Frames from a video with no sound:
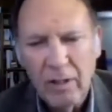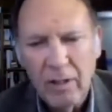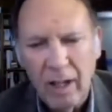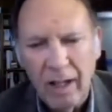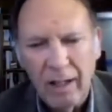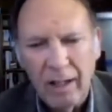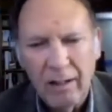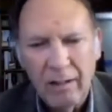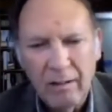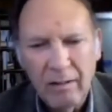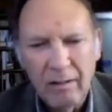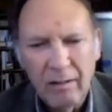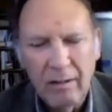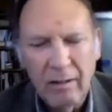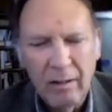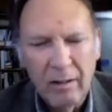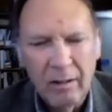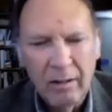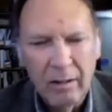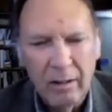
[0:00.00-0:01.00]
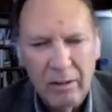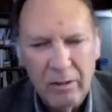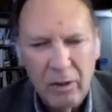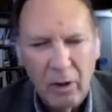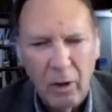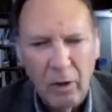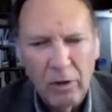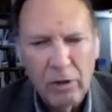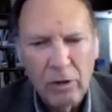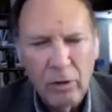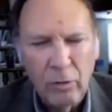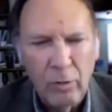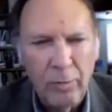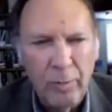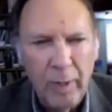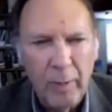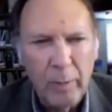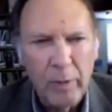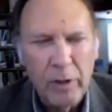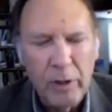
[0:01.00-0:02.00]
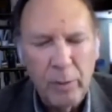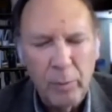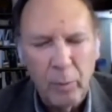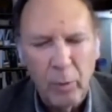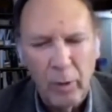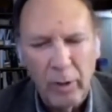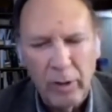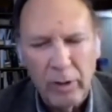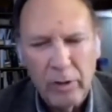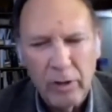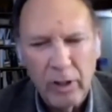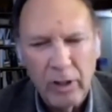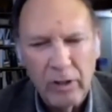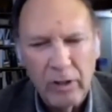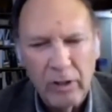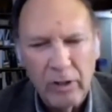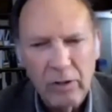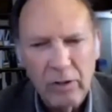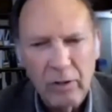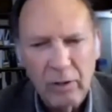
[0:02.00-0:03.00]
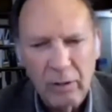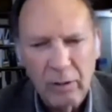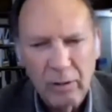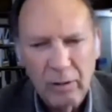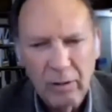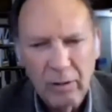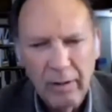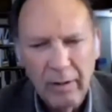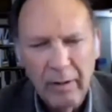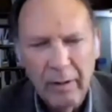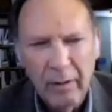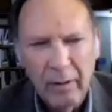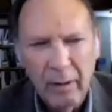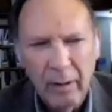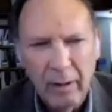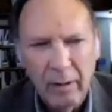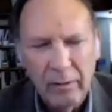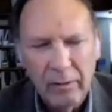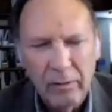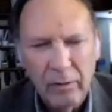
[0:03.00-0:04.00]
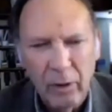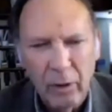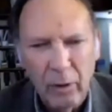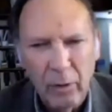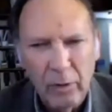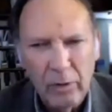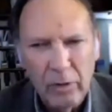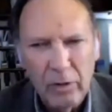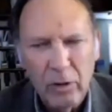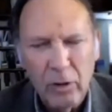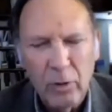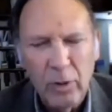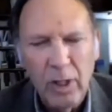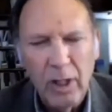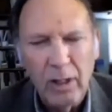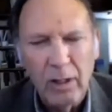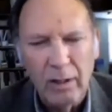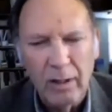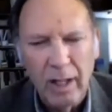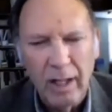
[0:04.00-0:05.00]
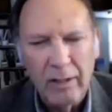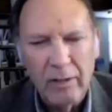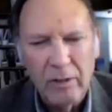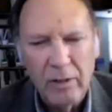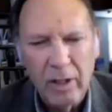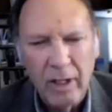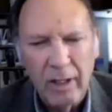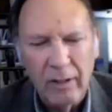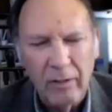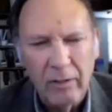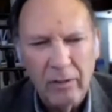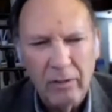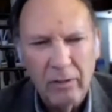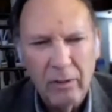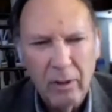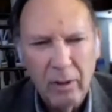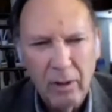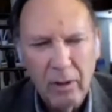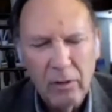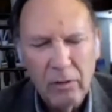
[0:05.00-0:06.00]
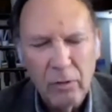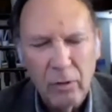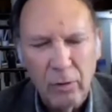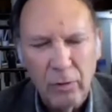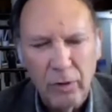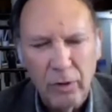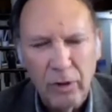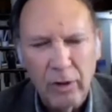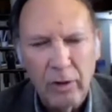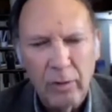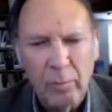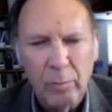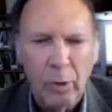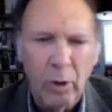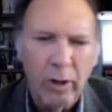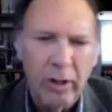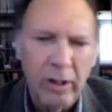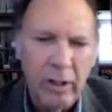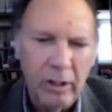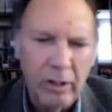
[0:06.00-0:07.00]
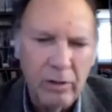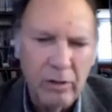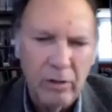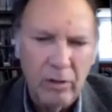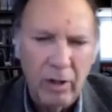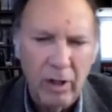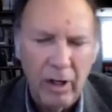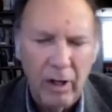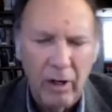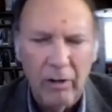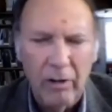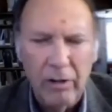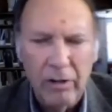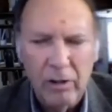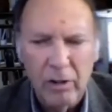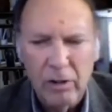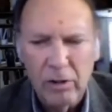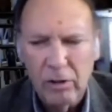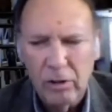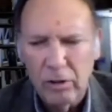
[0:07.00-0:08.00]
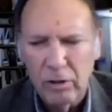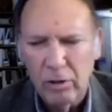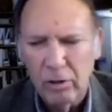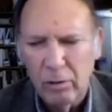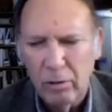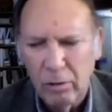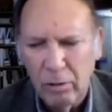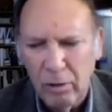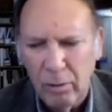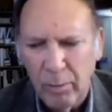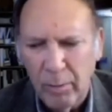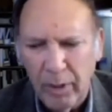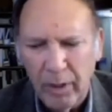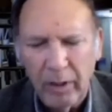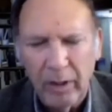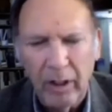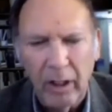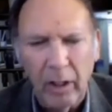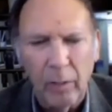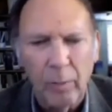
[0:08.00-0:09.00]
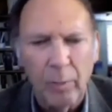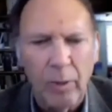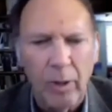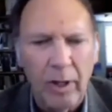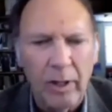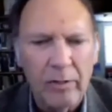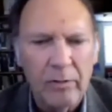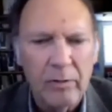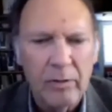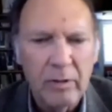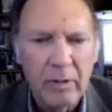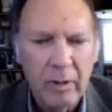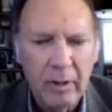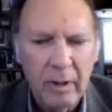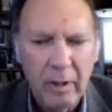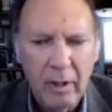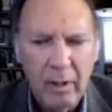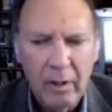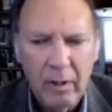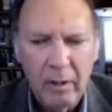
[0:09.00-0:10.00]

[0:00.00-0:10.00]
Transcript: a think tank. It's also a membership organization. So it's unique in that sense. So if you look at Brookings or the Heritage Institute or the American Enterprise,